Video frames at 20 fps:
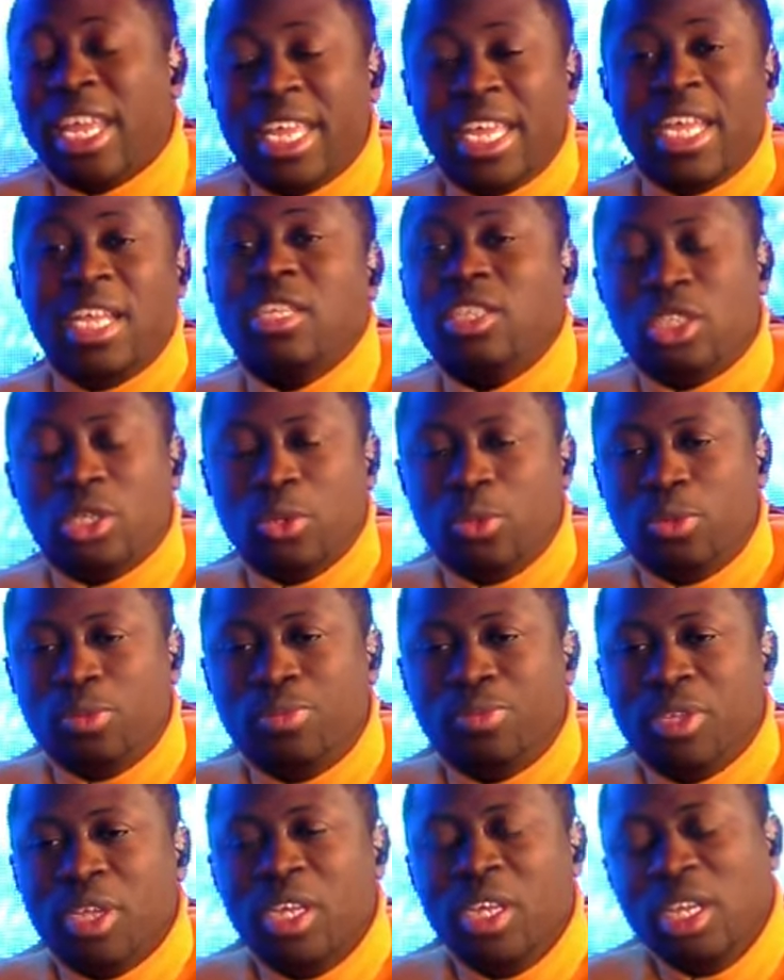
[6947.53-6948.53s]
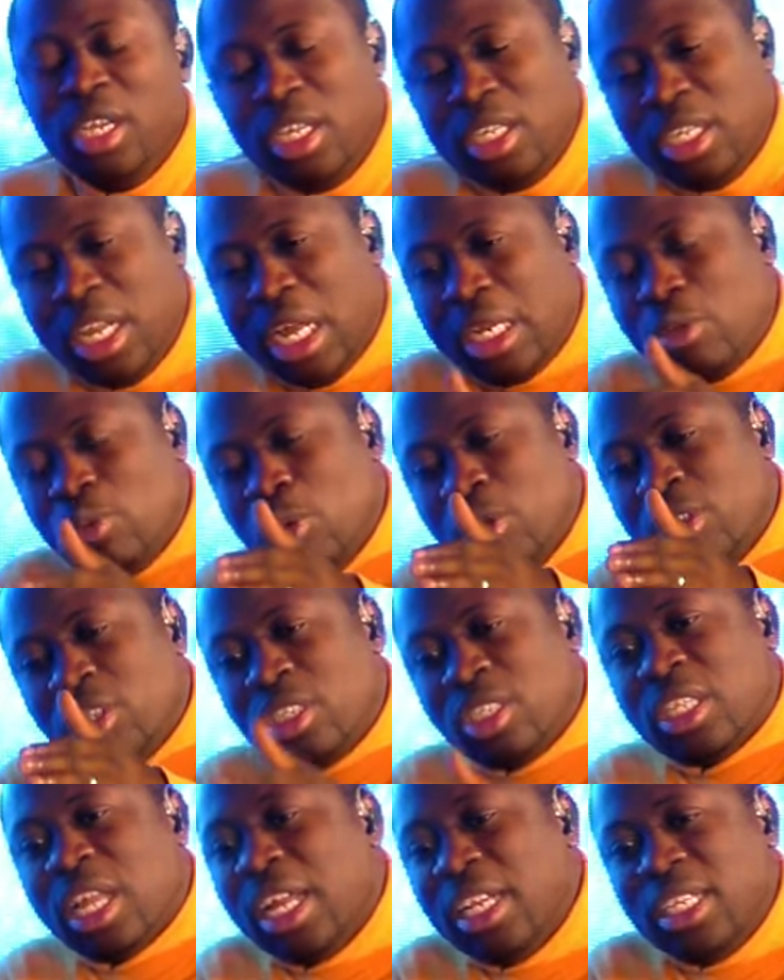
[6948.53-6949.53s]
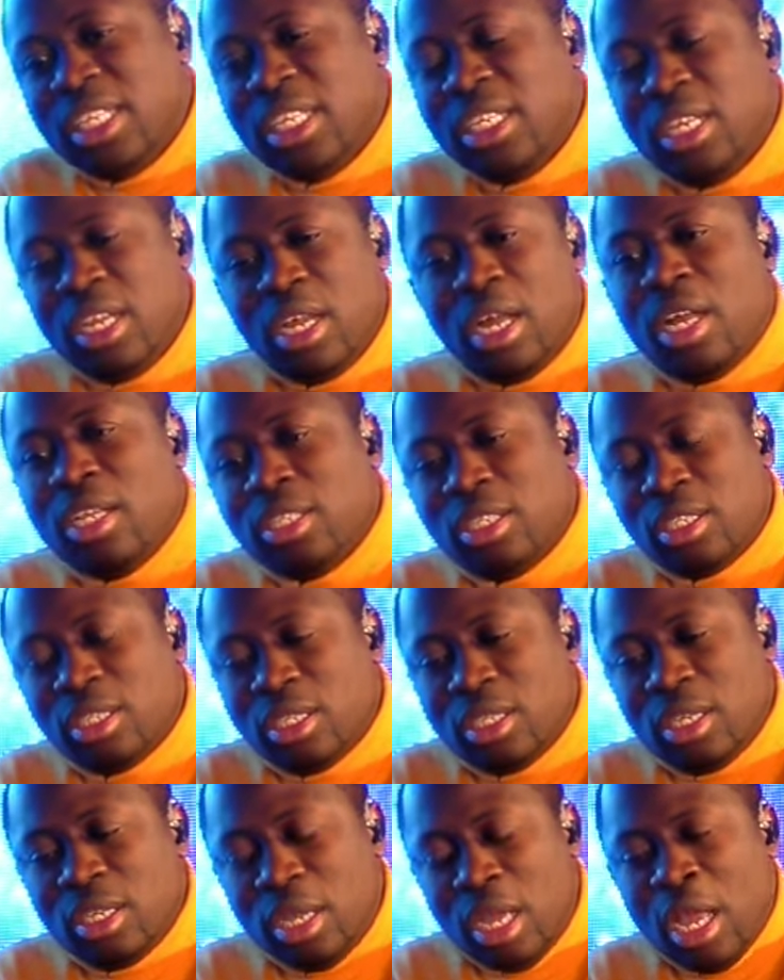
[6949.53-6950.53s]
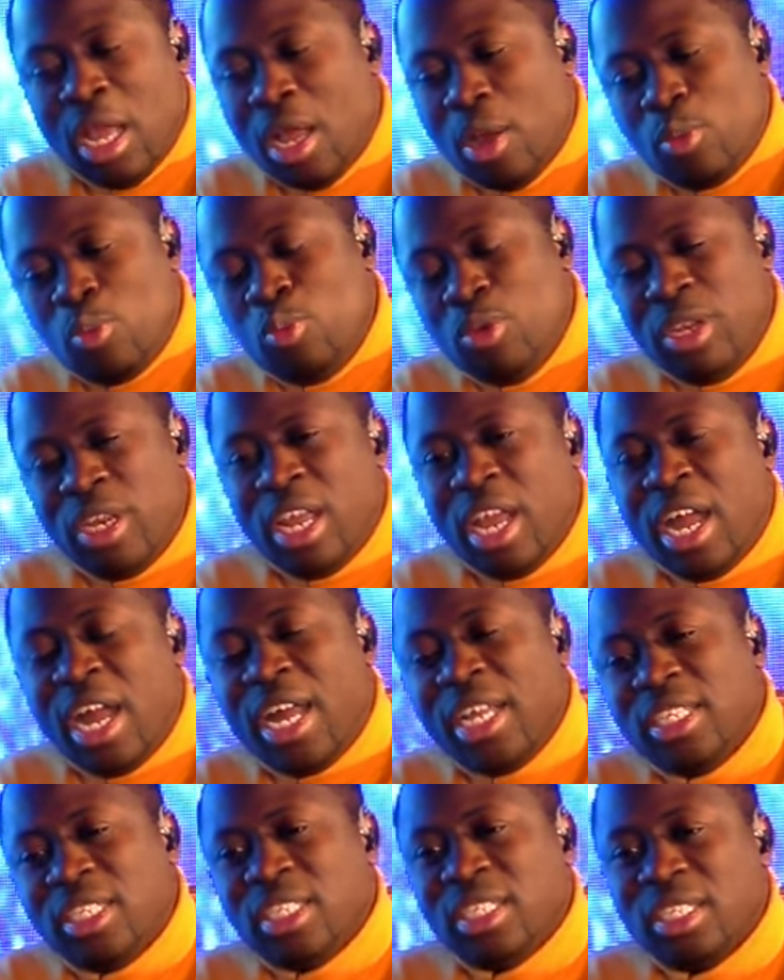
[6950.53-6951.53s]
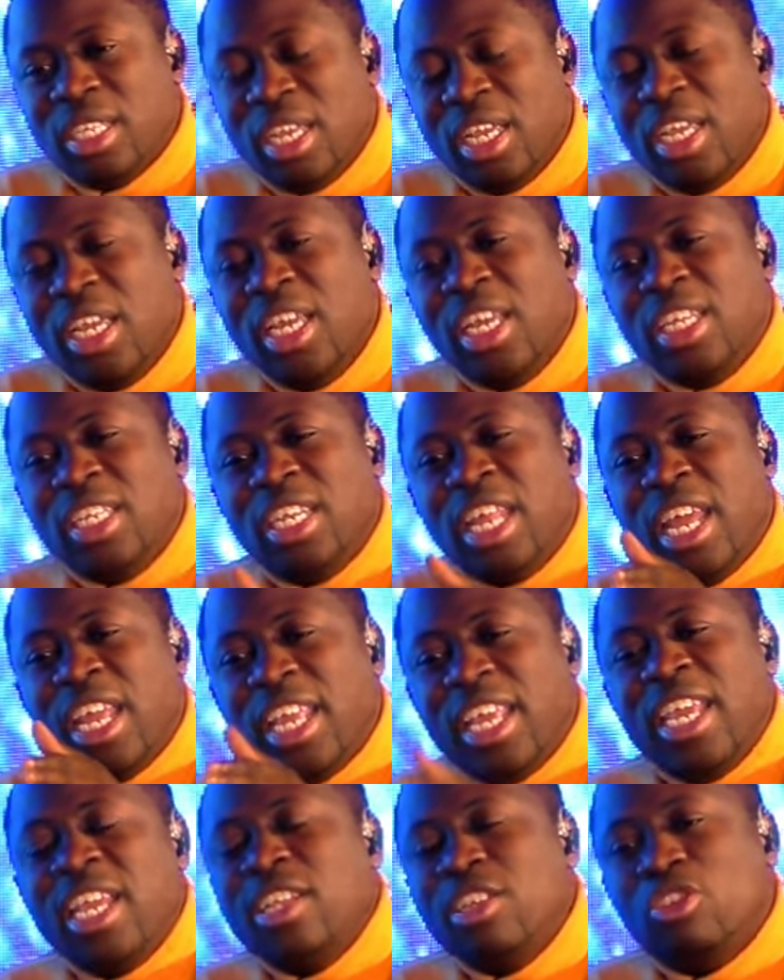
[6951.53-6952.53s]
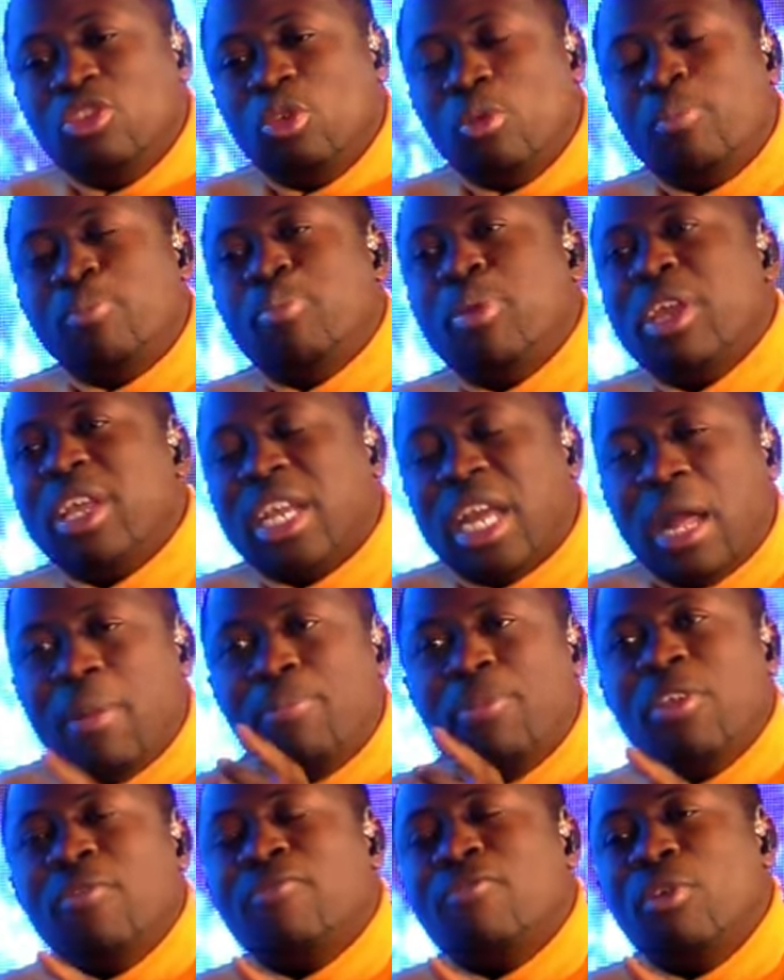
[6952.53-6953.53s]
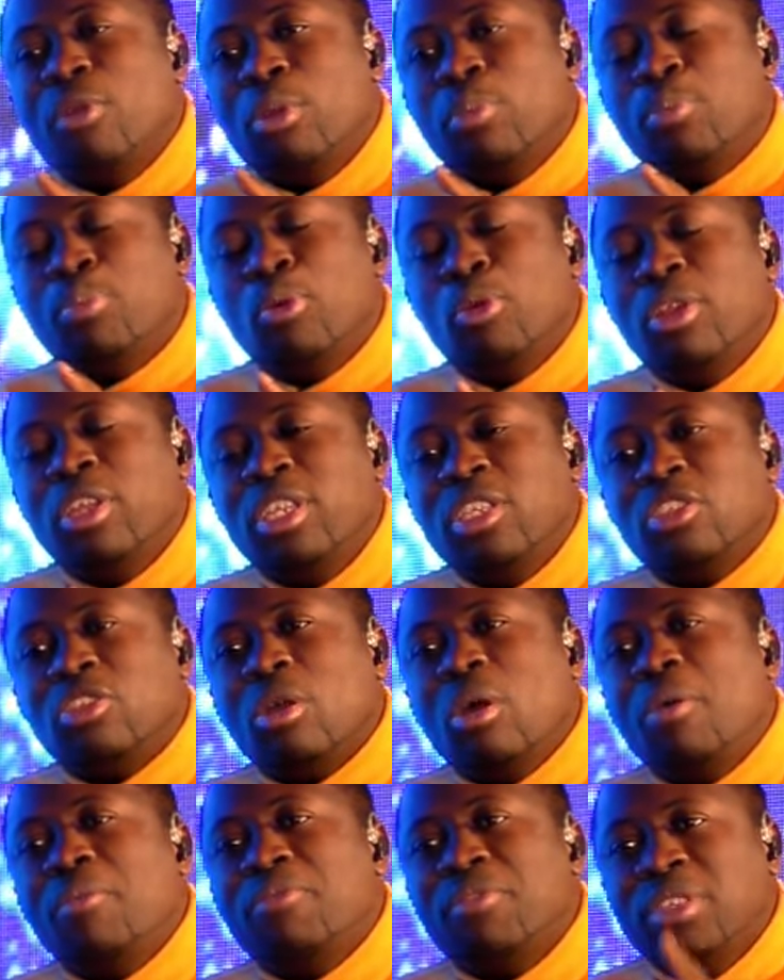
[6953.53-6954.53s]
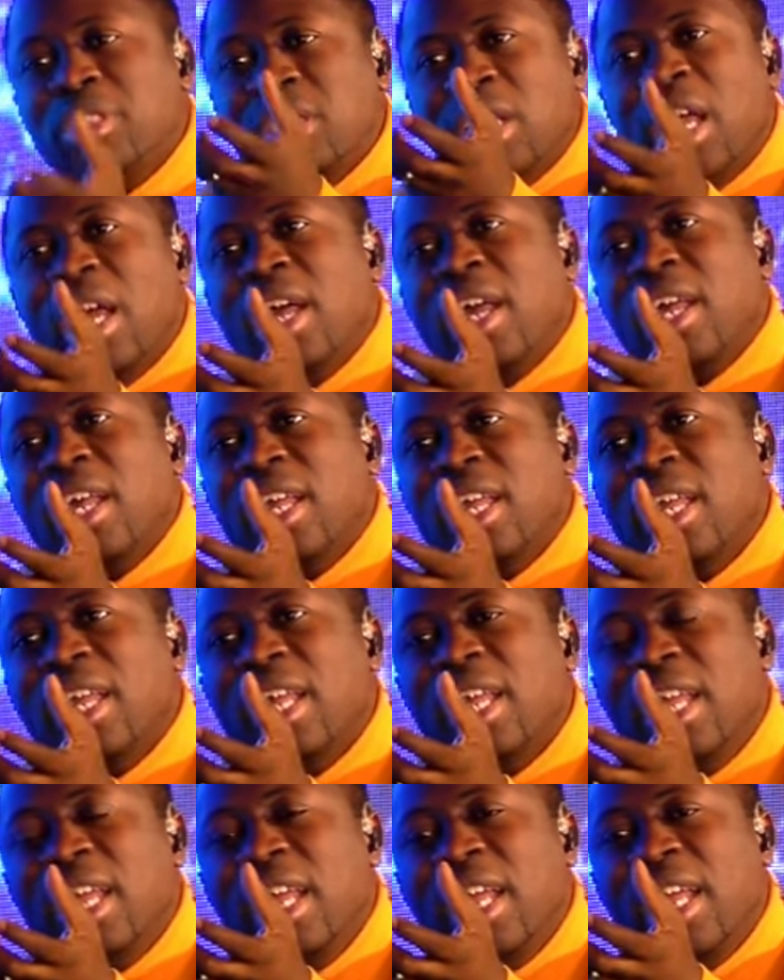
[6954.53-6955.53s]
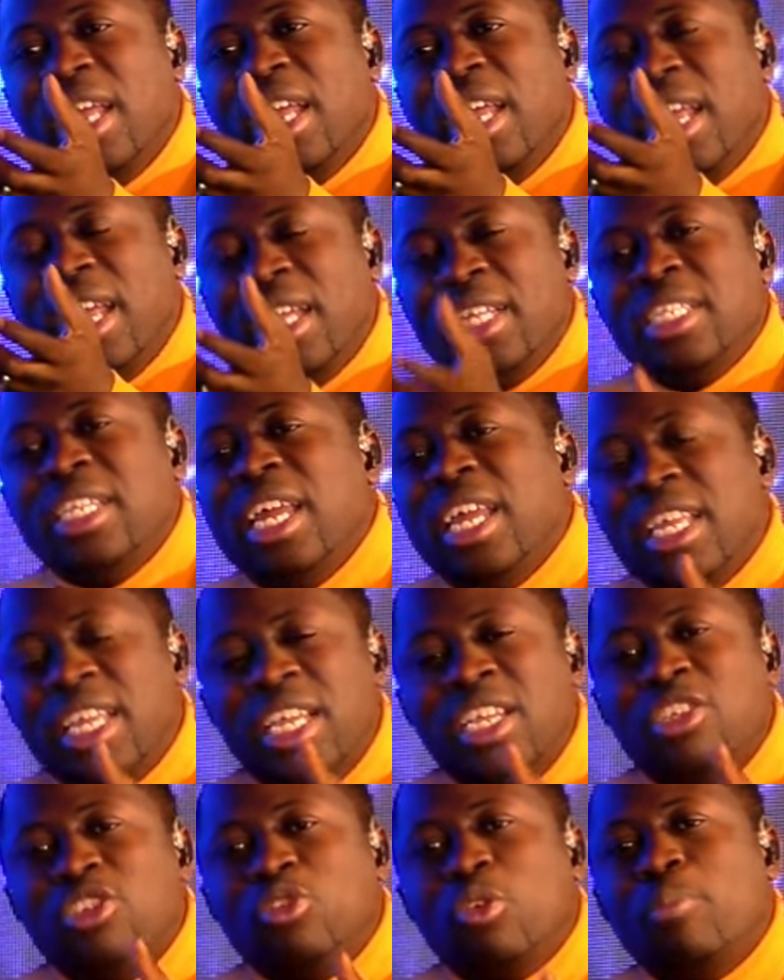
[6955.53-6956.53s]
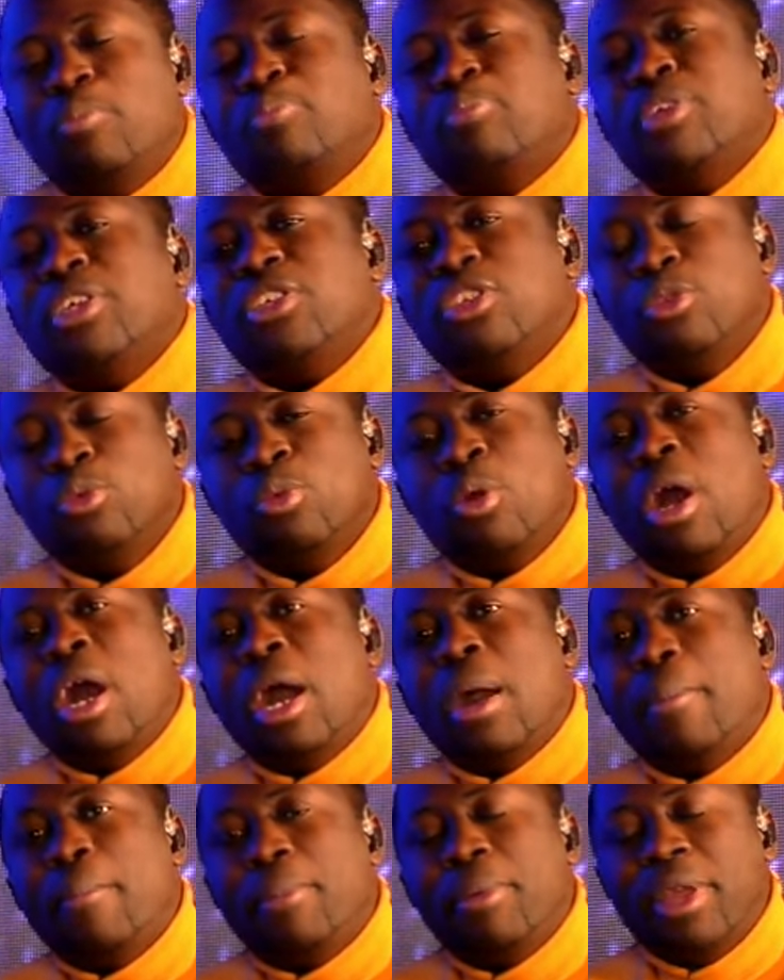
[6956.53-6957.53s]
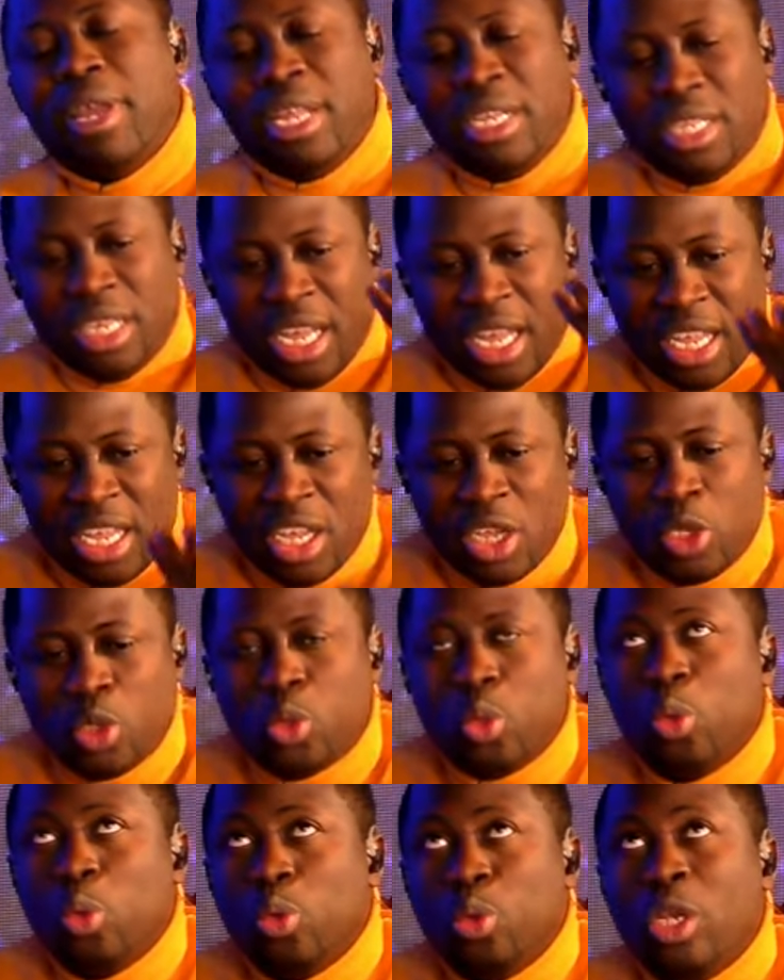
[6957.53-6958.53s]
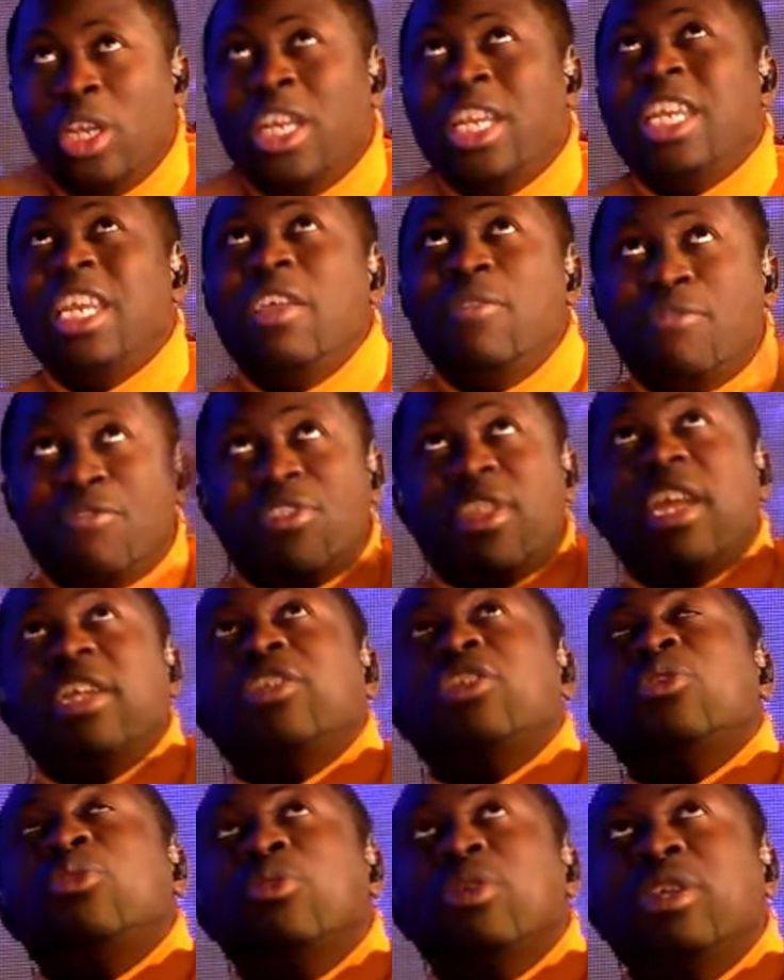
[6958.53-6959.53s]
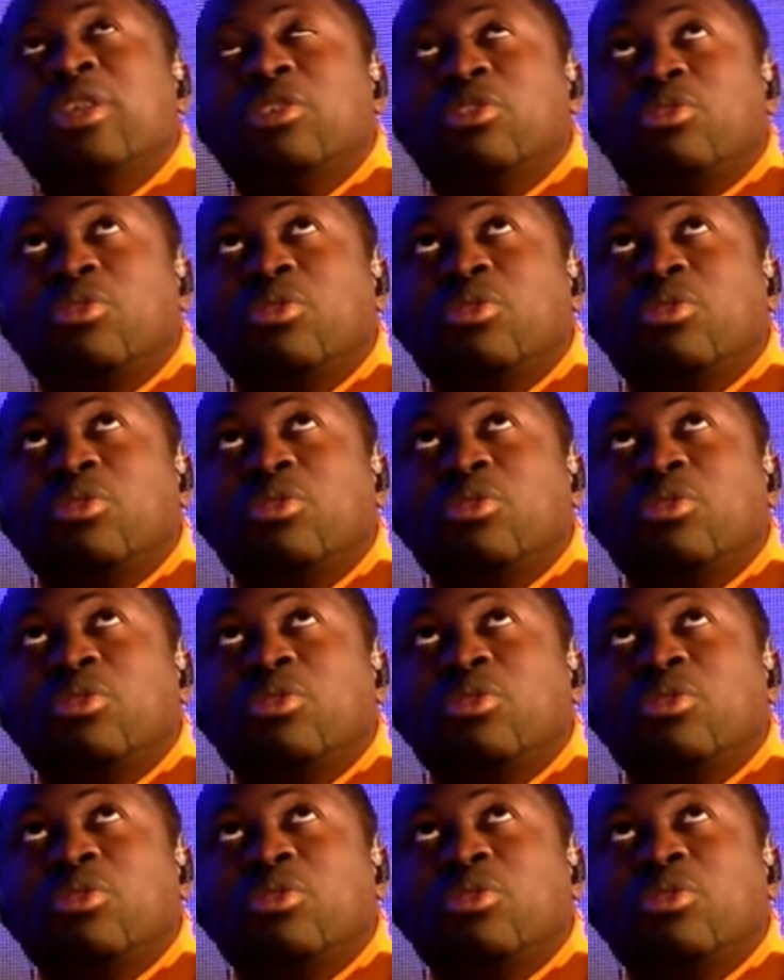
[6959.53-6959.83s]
angel that was standing as with us, the angel pick up the police officer, and the angel pick you up, and the angel lifted you into